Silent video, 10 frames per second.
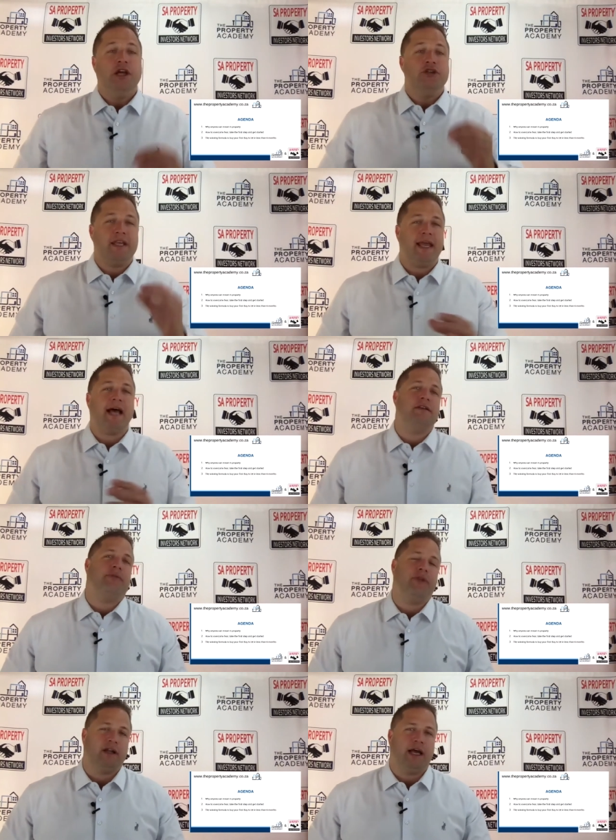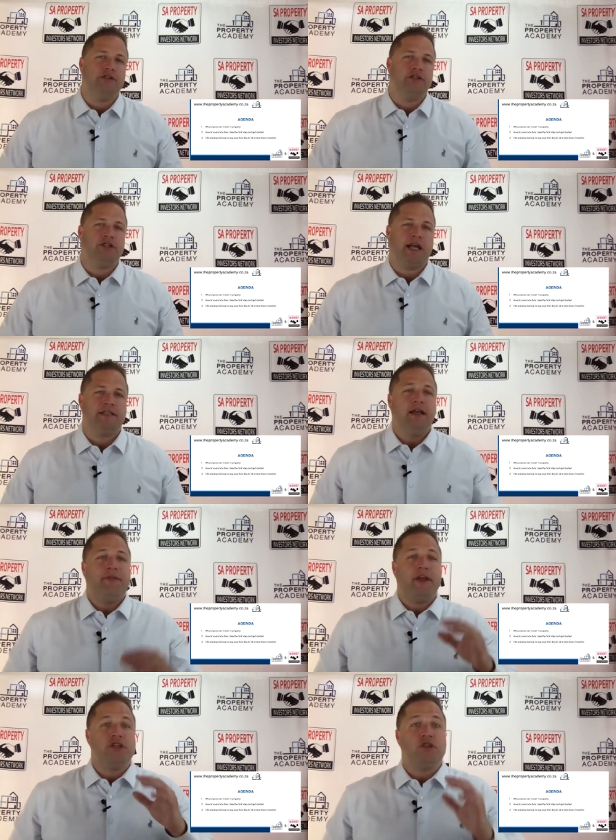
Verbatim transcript: So, here's the thing, ladies and gents there's